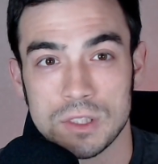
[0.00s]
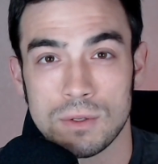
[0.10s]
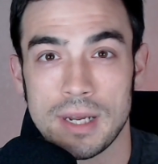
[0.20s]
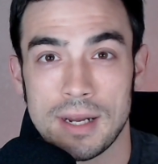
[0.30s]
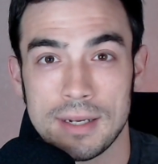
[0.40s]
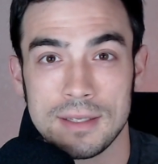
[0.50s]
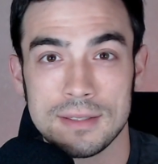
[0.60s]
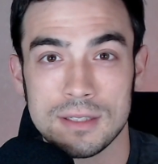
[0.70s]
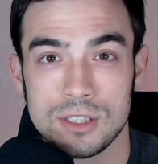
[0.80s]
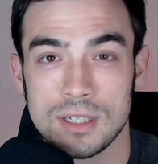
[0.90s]
so i
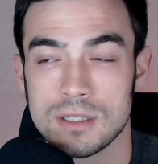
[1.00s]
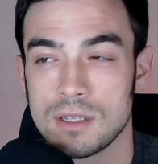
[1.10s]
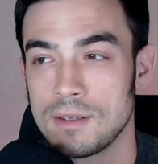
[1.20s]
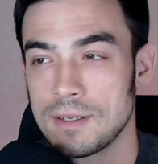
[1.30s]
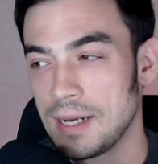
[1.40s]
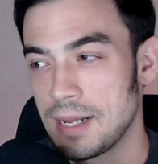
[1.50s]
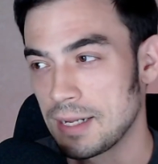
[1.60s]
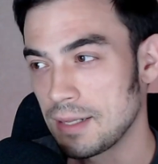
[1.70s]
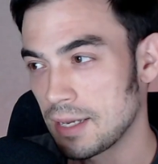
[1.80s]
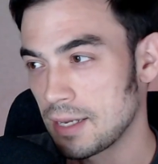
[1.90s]
highly suggest looking
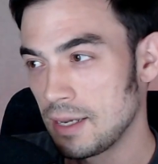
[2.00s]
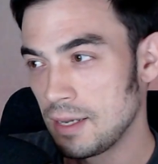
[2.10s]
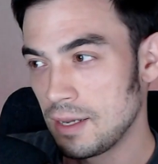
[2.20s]
at it like